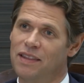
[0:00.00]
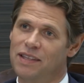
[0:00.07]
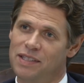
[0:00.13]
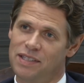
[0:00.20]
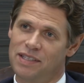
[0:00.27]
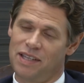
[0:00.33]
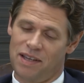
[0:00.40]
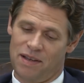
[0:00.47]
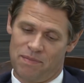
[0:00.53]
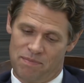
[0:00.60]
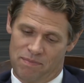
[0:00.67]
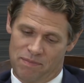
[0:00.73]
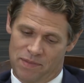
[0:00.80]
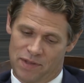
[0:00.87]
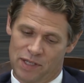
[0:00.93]

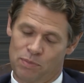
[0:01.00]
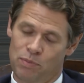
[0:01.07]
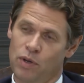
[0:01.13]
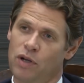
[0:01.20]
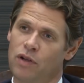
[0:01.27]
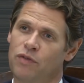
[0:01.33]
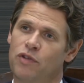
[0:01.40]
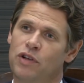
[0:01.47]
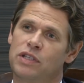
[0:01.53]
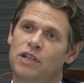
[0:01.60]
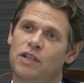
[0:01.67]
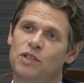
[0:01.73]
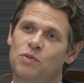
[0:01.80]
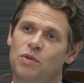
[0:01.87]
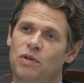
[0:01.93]
This book of
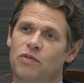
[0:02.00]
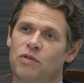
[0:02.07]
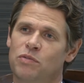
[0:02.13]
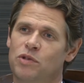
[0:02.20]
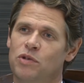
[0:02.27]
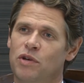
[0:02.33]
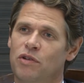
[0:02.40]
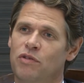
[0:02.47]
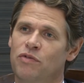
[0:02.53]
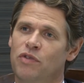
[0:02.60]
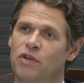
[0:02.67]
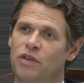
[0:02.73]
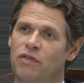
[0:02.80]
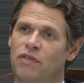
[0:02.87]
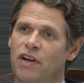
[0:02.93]
returns went from
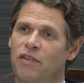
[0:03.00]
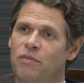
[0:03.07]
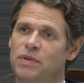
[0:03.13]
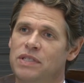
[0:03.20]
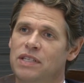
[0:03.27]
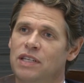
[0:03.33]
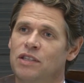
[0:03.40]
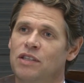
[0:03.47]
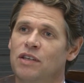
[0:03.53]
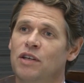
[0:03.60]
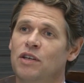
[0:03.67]
245%